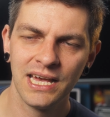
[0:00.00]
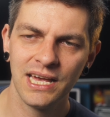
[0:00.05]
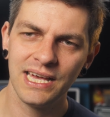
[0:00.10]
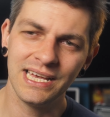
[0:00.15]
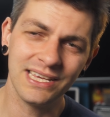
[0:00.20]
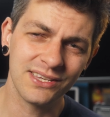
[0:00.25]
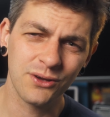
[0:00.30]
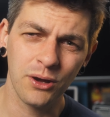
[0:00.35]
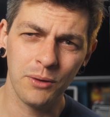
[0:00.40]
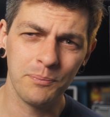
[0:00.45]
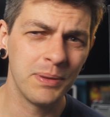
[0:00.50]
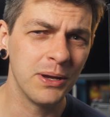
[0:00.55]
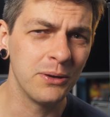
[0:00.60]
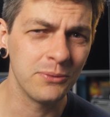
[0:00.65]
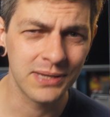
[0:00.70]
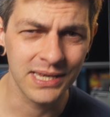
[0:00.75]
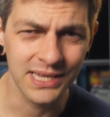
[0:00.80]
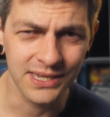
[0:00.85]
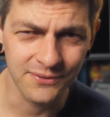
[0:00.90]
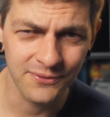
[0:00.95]
It's got
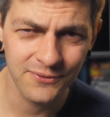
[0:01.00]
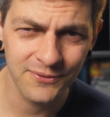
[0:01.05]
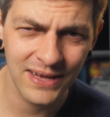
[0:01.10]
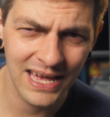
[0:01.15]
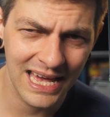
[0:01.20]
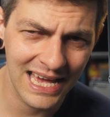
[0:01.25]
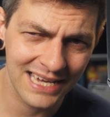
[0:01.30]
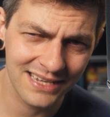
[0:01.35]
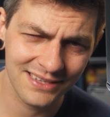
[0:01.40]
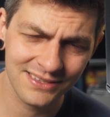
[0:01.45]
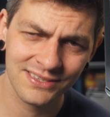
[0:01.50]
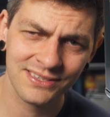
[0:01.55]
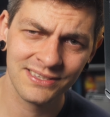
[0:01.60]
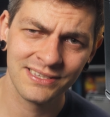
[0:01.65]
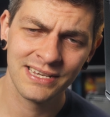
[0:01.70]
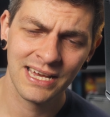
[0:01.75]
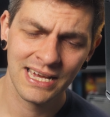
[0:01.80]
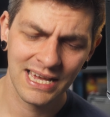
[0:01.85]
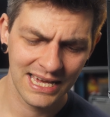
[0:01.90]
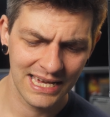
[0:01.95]
built-in effects.
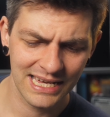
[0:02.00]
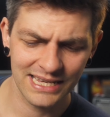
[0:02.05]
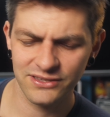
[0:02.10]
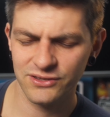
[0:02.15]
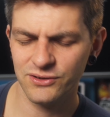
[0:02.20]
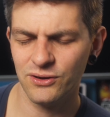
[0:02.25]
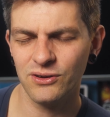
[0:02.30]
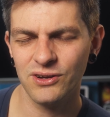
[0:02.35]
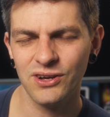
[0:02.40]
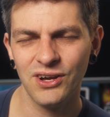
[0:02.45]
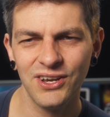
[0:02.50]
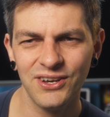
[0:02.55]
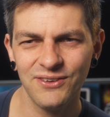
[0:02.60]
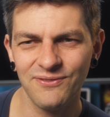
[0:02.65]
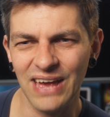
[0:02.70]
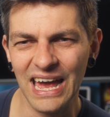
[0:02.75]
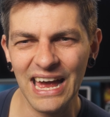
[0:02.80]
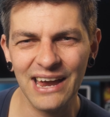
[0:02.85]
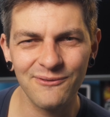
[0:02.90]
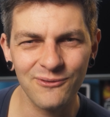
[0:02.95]
It's got kind of
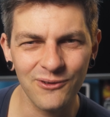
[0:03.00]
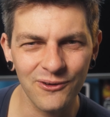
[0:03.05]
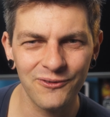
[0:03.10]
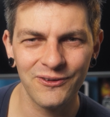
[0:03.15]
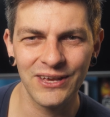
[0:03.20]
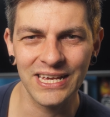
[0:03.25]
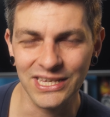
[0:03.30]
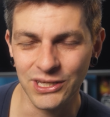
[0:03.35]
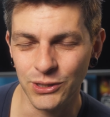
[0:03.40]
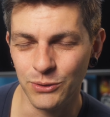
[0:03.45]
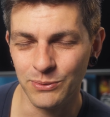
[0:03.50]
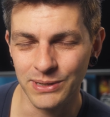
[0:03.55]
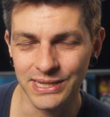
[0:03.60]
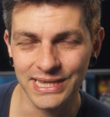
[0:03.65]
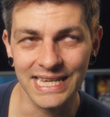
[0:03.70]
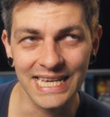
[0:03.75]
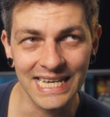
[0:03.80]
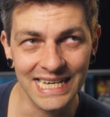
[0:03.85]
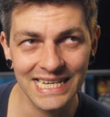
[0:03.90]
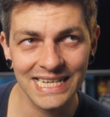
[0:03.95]
everything you would
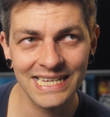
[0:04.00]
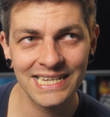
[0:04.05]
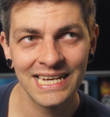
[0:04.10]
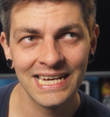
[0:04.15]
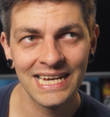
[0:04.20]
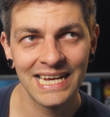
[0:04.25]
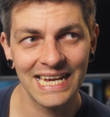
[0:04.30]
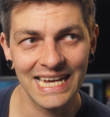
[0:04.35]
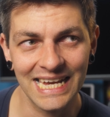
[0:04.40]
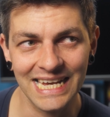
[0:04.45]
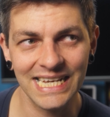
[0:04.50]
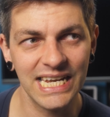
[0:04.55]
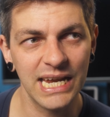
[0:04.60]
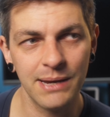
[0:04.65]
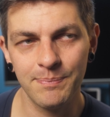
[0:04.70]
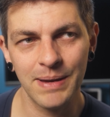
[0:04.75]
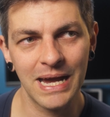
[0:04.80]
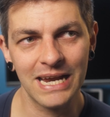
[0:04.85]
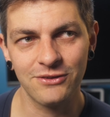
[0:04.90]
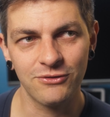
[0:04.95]
need in a
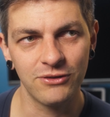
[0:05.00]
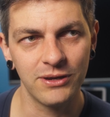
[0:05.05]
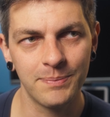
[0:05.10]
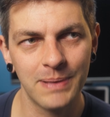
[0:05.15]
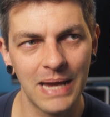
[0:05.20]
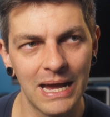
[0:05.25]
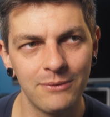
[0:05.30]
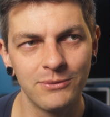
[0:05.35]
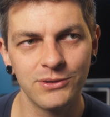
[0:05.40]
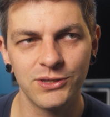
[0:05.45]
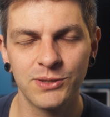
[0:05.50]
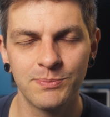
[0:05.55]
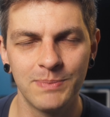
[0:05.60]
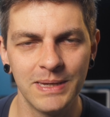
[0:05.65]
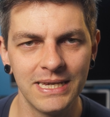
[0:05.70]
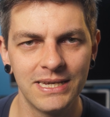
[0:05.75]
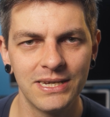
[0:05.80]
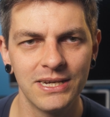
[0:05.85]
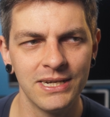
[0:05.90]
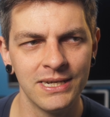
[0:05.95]
battery powered
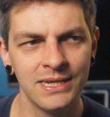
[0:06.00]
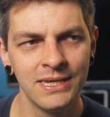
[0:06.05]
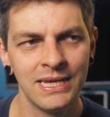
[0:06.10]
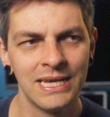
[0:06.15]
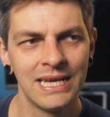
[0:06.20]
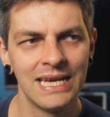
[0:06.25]
speaker.